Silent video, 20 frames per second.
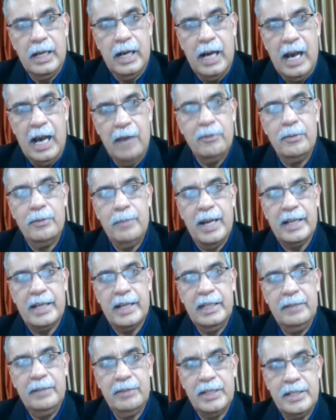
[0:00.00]

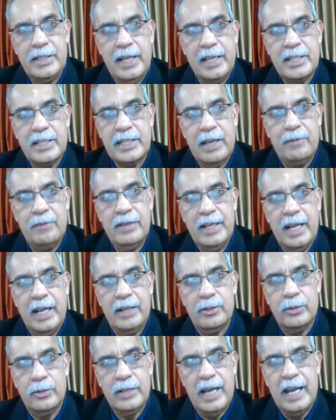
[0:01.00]
ivermectin if it's day 7,
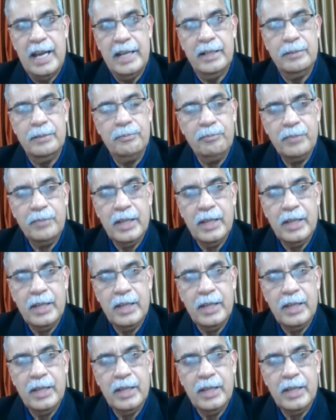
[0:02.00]
8, or 9,